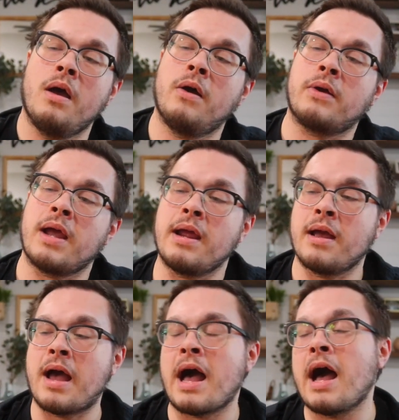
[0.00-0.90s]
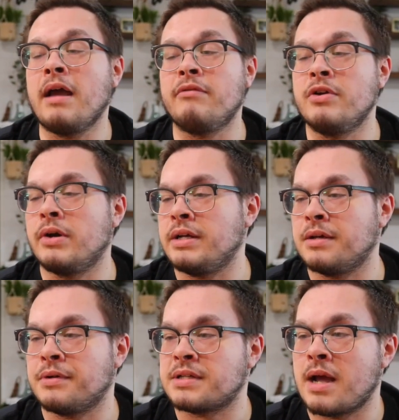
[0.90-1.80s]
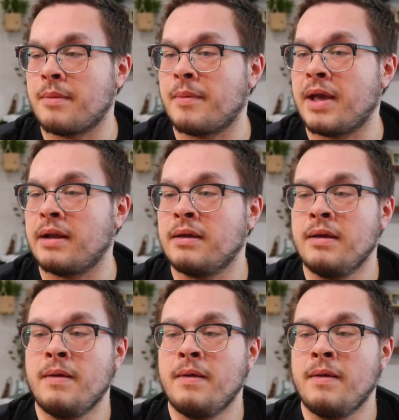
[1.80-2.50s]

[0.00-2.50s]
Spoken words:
Okay, I have no idea what time I'm at.